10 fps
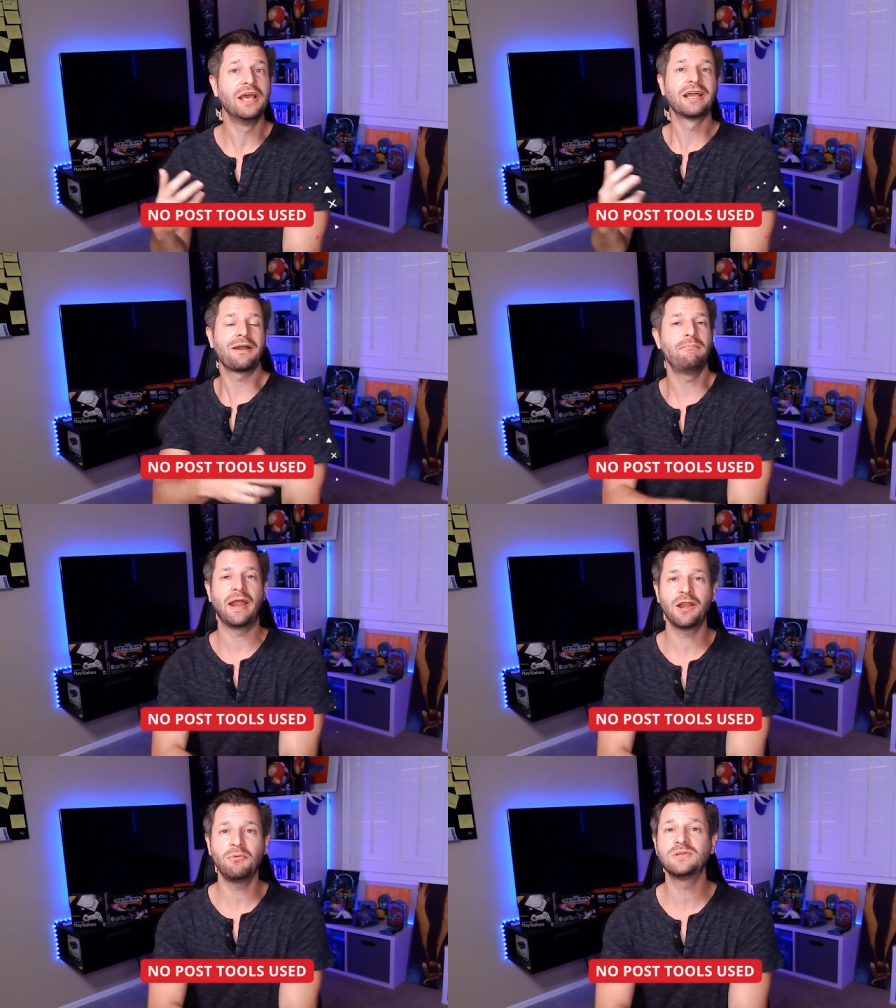
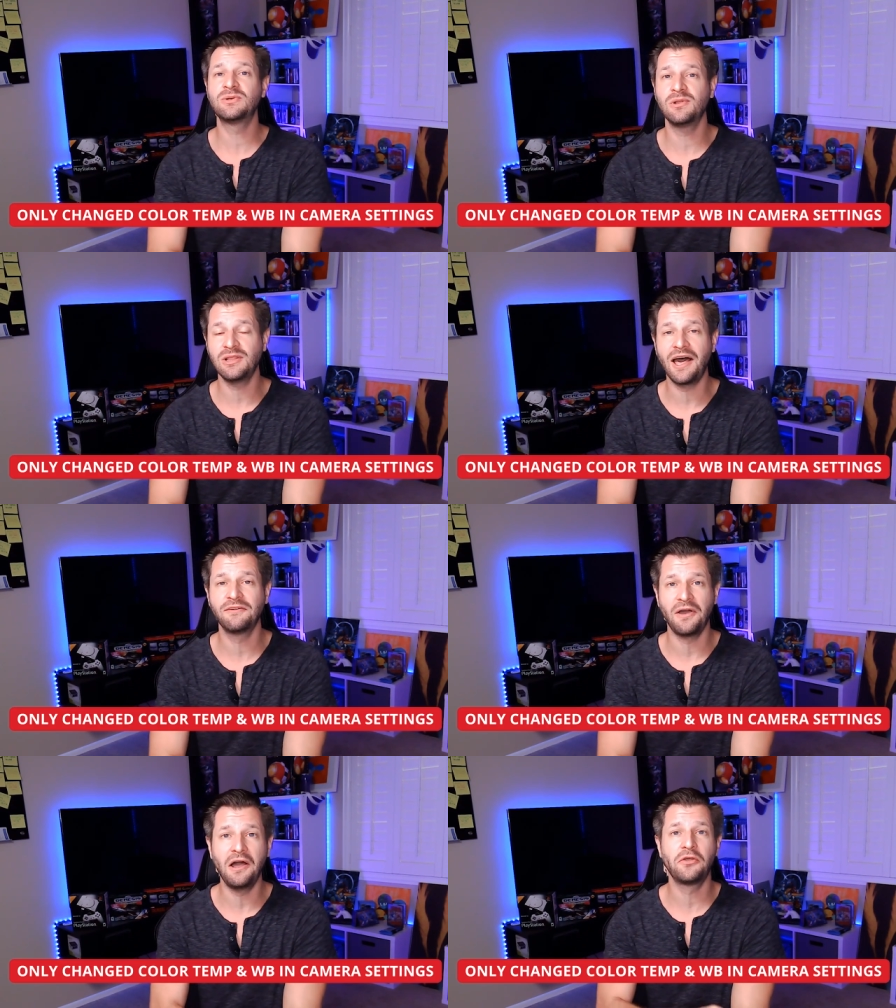comparable to a lot of
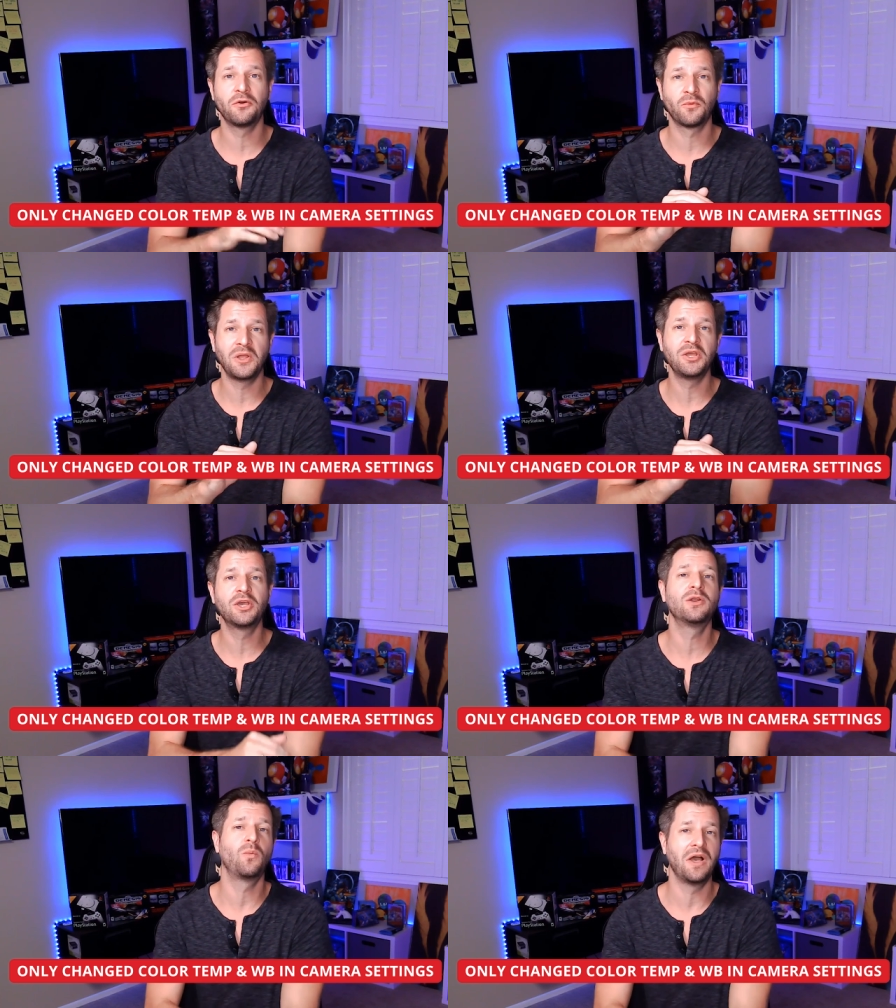other really
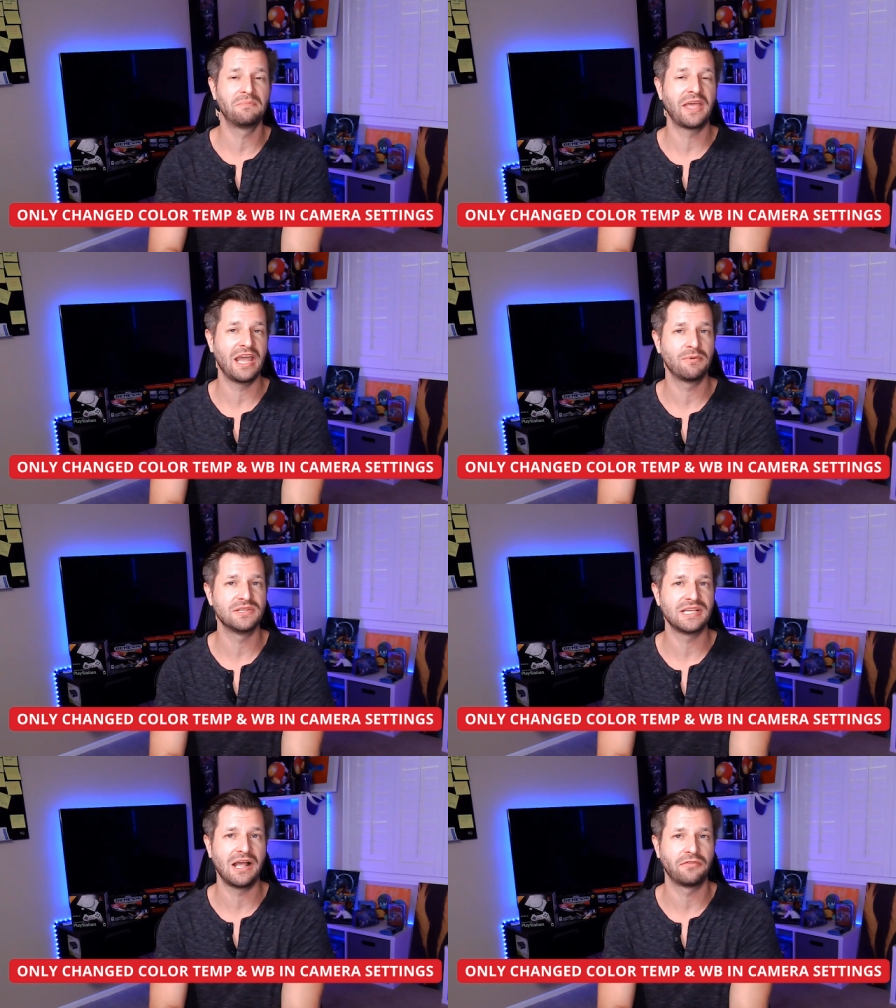good web
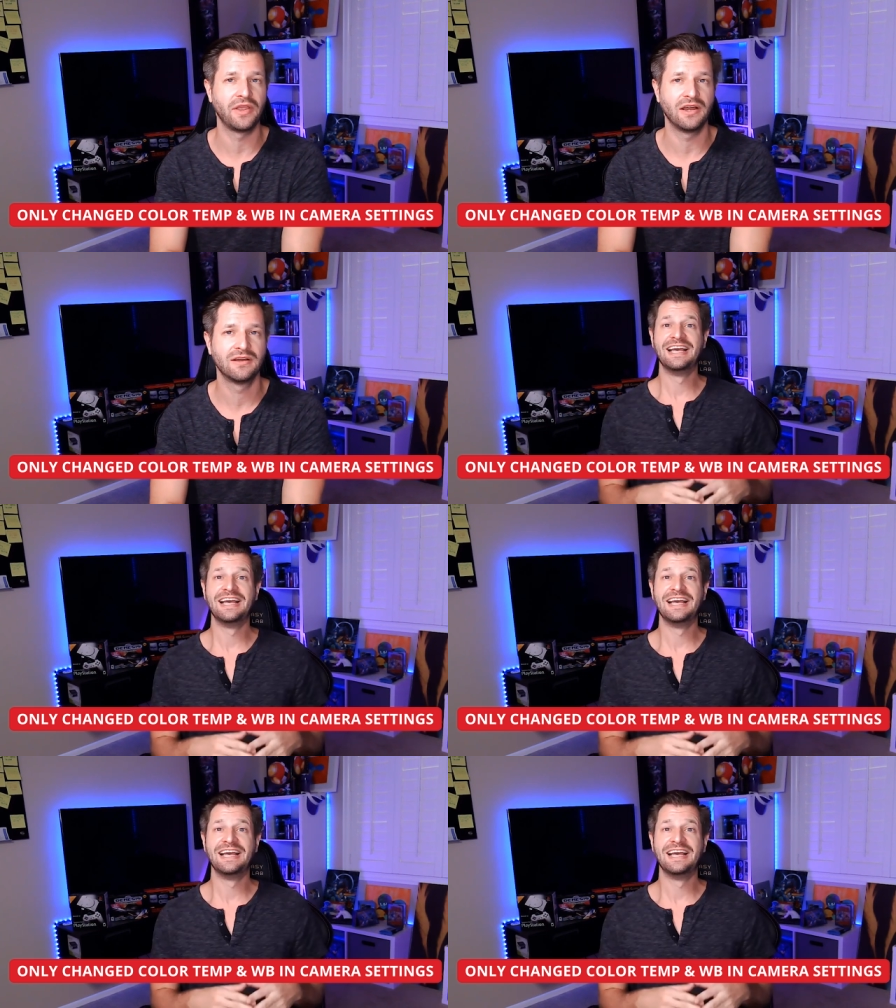cameras out there.